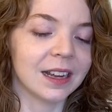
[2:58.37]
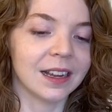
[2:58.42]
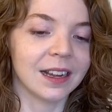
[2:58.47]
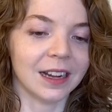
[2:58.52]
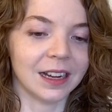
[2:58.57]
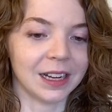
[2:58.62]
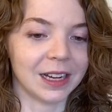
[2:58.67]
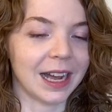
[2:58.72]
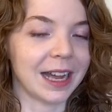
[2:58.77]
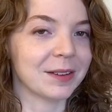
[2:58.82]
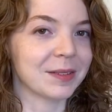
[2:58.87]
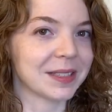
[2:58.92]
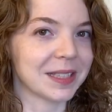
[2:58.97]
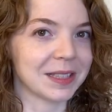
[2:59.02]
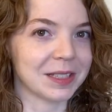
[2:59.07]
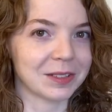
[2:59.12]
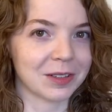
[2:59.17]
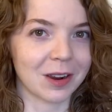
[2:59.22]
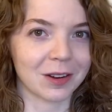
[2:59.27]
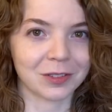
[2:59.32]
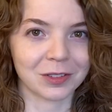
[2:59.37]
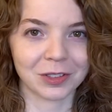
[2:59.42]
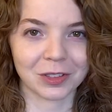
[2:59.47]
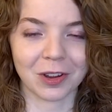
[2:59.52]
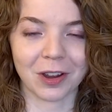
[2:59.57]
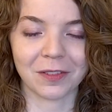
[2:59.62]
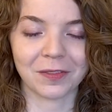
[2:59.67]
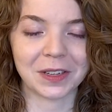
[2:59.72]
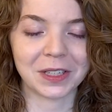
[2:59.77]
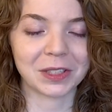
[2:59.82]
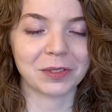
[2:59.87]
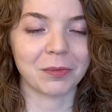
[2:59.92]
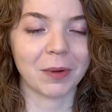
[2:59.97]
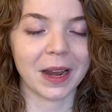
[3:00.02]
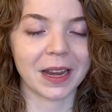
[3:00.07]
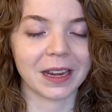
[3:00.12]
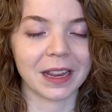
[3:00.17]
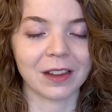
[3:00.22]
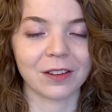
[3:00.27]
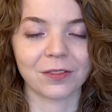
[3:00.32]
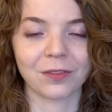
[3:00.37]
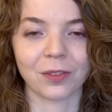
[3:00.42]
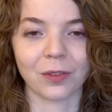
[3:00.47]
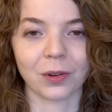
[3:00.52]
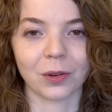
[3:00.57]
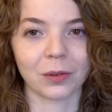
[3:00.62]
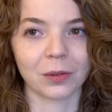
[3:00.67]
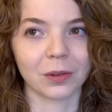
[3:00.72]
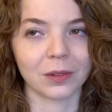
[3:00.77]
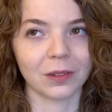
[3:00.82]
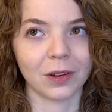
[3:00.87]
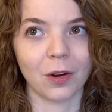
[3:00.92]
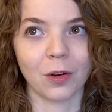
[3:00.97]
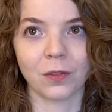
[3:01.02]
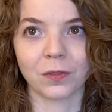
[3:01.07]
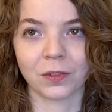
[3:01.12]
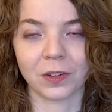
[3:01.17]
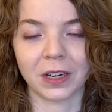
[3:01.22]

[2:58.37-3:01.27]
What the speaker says: I was in the doctor's office waiting for over an